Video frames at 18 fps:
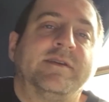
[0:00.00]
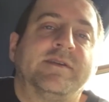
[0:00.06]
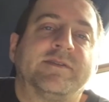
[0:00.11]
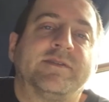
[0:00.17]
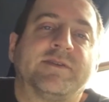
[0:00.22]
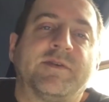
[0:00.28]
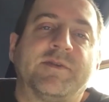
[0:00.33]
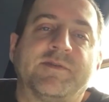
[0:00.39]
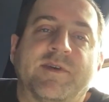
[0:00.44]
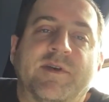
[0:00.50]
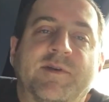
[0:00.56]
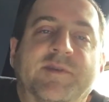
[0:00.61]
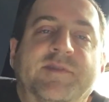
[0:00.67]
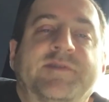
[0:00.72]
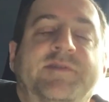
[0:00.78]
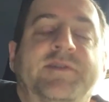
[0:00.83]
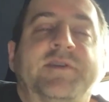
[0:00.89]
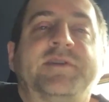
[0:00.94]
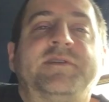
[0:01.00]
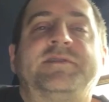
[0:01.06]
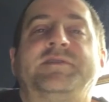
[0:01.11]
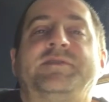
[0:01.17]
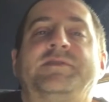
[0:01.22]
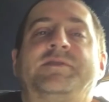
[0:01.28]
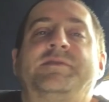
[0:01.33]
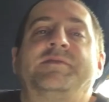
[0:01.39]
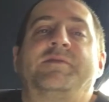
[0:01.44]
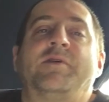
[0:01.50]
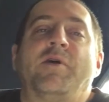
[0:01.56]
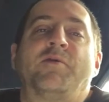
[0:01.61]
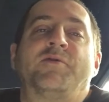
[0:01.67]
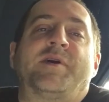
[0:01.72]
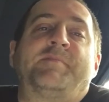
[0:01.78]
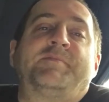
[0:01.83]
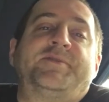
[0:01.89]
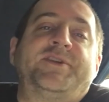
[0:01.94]
So it's always good to
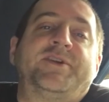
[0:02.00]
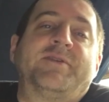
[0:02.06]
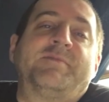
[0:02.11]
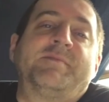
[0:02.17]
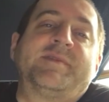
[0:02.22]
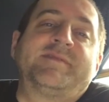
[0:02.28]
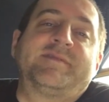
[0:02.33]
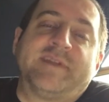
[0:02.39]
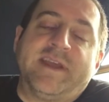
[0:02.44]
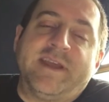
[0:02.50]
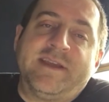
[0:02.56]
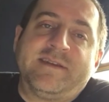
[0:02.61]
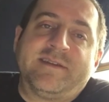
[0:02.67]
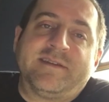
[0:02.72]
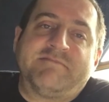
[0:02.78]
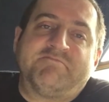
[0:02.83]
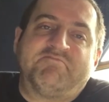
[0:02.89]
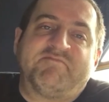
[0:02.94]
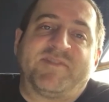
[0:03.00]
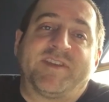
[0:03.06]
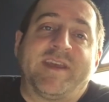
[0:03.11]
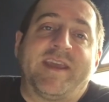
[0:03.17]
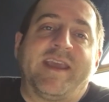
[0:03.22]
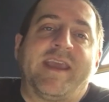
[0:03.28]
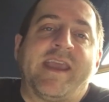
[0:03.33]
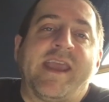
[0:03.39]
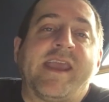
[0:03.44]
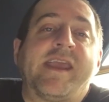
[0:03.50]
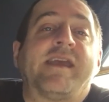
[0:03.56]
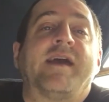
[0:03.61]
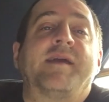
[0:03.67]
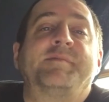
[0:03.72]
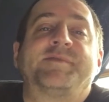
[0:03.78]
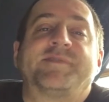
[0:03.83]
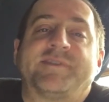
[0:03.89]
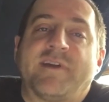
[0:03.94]
own up to your mistake. Say, hey,
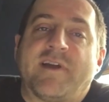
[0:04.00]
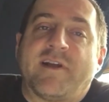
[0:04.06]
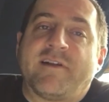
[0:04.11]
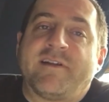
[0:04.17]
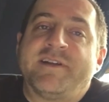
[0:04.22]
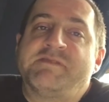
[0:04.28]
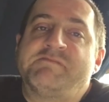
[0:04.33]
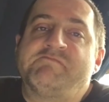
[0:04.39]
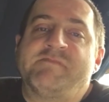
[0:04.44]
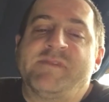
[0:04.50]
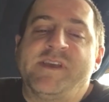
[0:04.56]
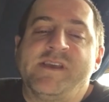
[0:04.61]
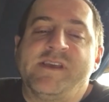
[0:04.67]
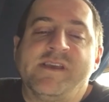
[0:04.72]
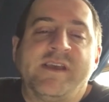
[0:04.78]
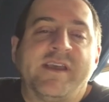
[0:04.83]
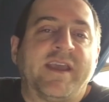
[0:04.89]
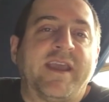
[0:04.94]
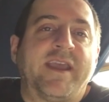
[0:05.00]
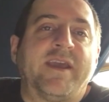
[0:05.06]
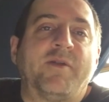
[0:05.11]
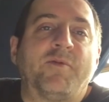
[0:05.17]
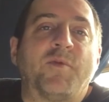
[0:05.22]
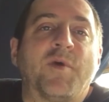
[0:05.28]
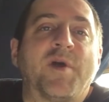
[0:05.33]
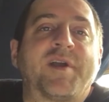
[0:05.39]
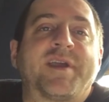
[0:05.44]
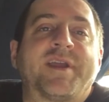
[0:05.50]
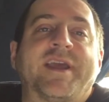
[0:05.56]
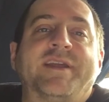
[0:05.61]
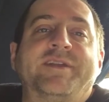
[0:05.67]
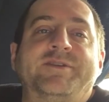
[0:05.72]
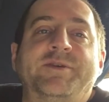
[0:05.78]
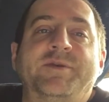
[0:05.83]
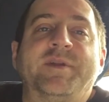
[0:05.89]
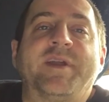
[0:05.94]
I'm sorry. And what can I
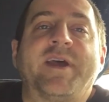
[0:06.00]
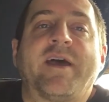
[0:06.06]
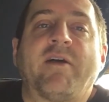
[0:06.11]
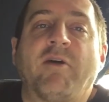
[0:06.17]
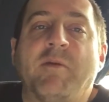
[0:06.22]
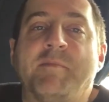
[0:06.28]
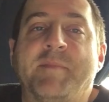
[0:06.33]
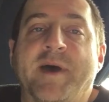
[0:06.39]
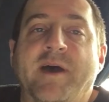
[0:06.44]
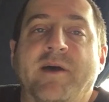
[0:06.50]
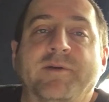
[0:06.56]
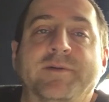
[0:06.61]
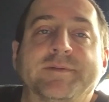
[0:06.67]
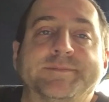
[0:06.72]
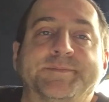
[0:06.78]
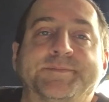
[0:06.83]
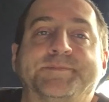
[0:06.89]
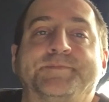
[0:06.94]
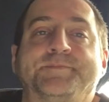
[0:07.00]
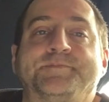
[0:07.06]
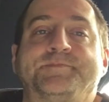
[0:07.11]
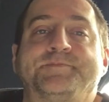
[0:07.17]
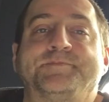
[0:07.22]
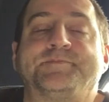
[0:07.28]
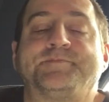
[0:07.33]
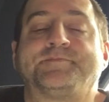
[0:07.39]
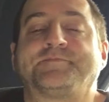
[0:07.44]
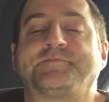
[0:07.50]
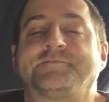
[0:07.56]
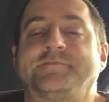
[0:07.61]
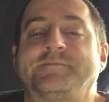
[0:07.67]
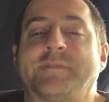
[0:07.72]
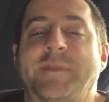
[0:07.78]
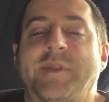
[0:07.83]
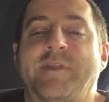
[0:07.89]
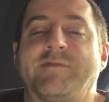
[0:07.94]
do to help out?
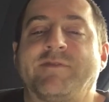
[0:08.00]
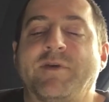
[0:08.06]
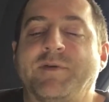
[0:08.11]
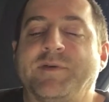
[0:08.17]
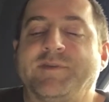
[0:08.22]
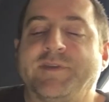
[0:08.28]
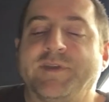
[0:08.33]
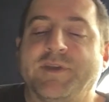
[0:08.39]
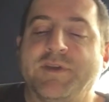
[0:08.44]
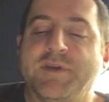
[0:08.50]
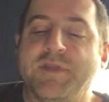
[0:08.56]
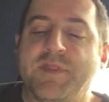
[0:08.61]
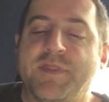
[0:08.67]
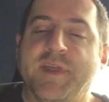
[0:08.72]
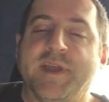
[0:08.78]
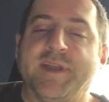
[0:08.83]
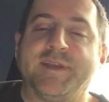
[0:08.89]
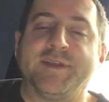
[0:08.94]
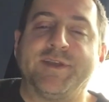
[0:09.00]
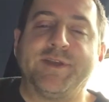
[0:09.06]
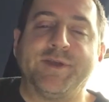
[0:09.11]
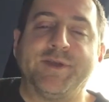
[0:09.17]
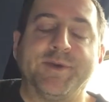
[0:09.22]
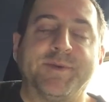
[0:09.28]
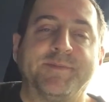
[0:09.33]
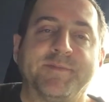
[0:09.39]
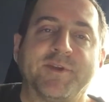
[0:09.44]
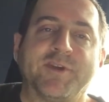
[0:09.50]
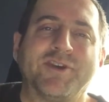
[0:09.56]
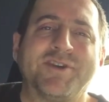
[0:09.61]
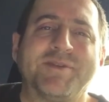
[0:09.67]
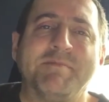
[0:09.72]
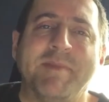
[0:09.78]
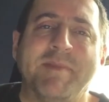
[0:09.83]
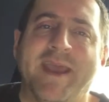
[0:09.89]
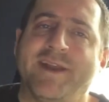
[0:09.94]
It's always a good thing to do.
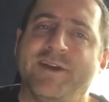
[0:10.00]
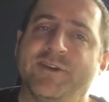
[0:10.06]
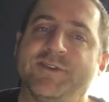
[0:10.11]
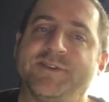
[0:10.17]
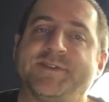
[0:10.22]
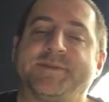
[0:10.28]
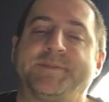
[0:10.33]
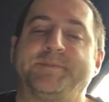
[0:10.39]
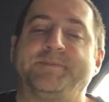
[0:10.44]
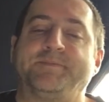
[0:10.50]
Good manners.